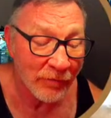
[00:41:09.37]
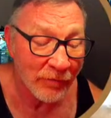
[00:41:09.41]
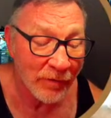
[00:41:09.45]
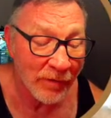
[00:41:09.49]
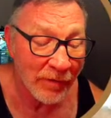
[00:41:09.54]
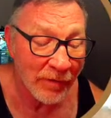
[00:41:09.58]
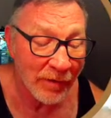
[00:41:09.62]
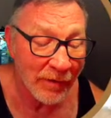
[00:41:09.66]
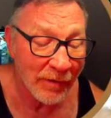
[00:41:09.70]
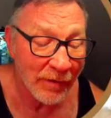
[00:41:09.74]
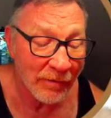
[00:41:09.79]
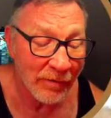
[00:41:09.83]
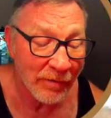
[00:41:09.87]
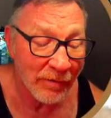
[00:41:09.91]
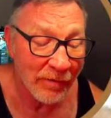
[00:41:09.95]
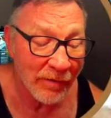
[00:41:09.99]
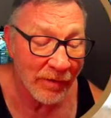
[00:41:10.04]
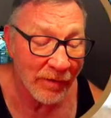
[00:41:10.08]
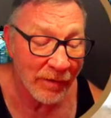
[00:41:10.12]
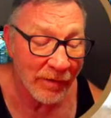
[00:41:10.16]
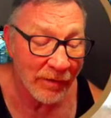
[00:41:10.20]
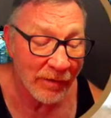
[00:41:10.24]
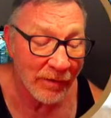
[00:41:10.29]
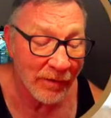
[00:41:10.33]
And I
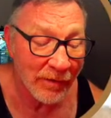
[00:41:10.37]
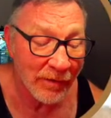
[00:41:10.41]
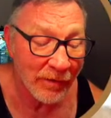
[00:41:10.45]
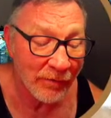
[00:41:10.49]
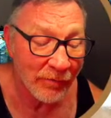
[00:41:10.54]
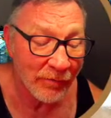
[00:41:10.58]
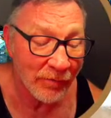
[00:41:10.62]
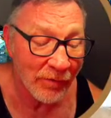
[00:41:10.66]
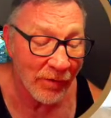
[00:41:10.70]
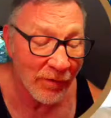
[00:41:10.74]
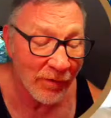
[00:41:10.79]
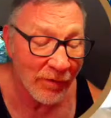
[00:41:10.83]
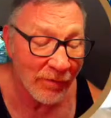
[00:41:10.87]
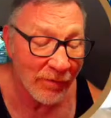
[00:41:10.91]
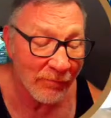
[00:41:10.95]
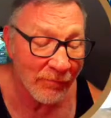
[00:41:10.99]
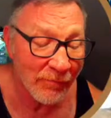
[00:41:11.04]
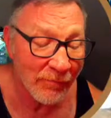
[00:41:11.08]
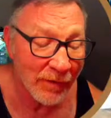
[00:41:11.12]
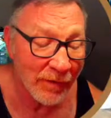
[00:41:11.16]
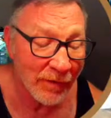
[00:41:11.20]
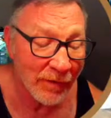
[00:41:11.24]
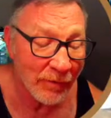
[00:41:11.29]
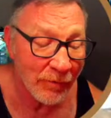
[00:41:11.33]
think I saw a
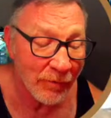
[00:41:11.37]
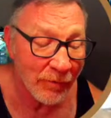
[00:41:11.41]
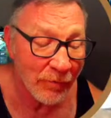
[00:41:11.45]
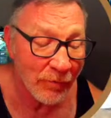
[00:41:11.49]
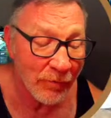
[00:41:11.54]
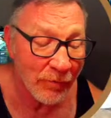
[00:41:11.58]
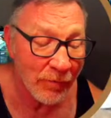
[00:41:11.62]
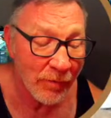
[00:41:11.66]
video